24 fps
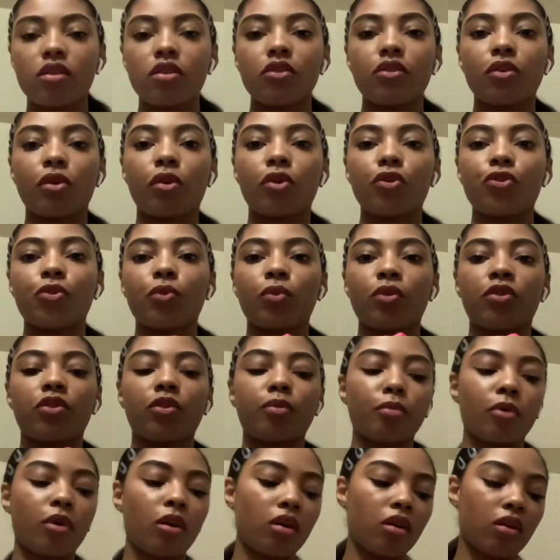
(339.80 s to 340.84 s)
is also a
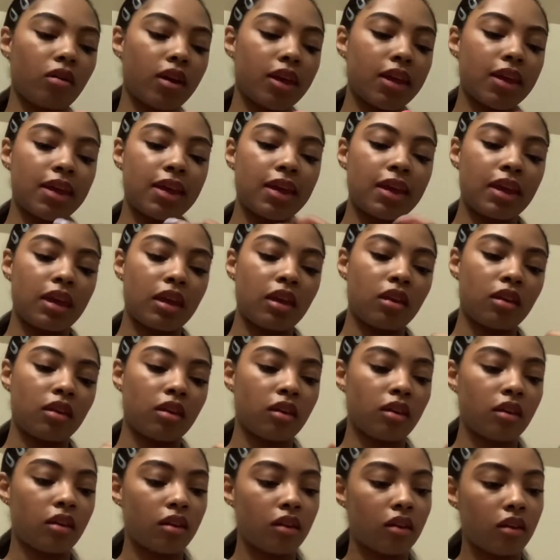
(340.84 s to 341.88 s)
small in,